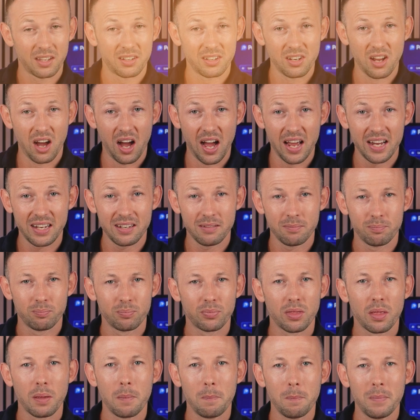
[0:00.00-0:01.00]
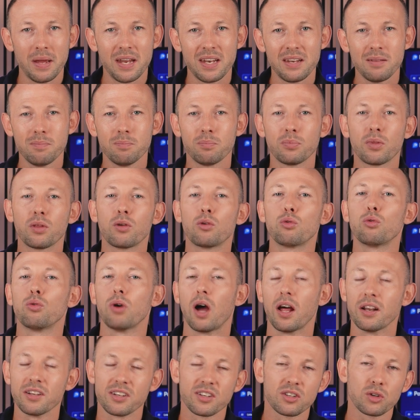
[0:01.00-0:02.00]
9.
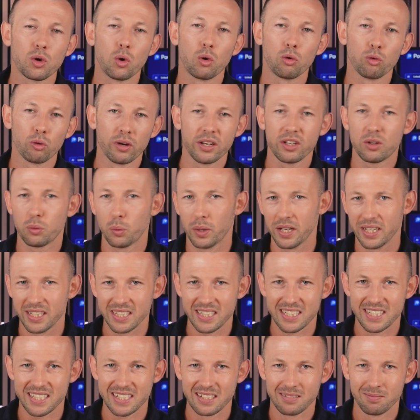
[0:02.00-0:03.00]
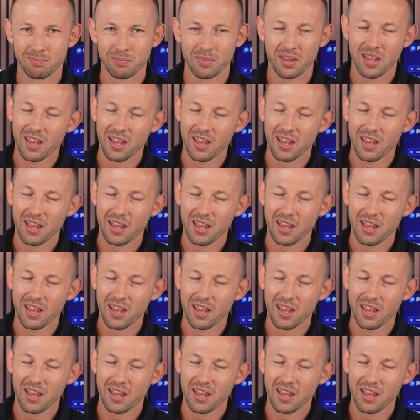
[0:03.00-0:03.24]
Min_retweets.